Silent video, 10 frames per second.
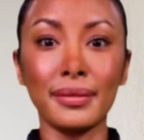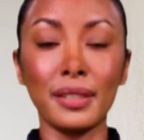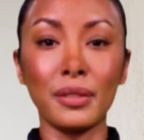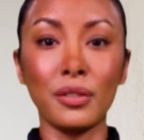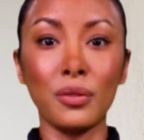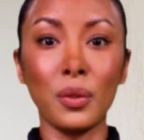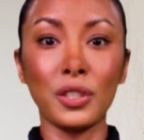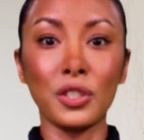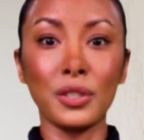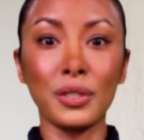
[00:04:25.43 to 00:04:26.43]
Before
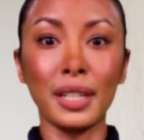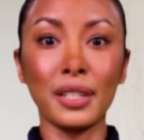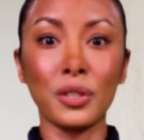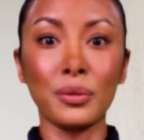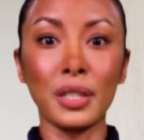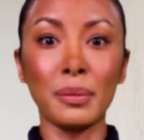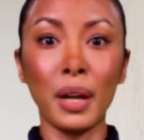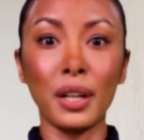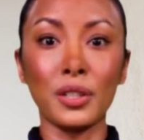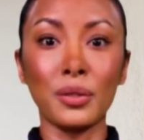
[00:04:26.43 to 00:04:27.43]
choosing to
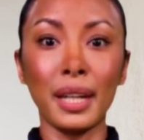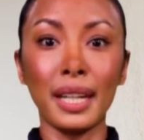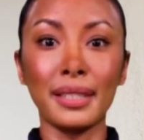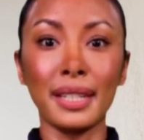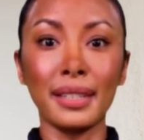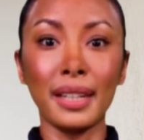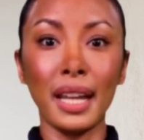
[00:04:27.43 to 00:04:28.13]
respond directly,